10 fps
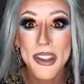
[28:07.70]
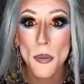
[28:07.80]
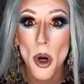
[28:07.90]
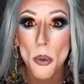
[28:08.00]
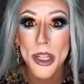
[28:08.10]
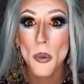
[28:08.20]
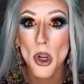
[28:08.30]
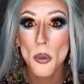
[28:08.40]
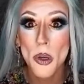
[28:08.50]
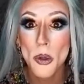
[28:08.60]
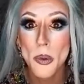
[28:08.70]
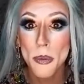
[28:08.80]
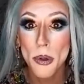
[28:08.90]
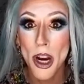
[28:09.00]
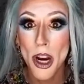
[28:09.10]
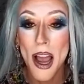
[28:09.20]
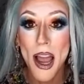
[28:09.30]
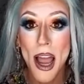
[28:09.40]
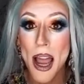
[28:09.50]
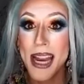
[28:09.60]
than what we were when we were
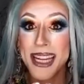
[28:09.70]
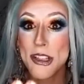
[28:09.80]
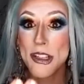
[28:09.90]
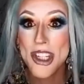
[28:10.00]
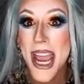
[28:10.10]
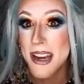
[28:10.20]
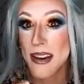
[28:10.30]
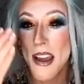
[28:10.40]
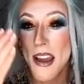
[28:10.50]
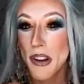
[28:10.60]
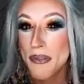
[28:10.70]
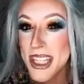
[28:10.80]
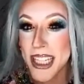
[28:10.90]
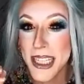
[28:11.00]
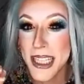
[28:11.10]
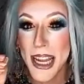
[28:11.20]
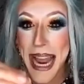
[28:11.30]
at age 10, 15,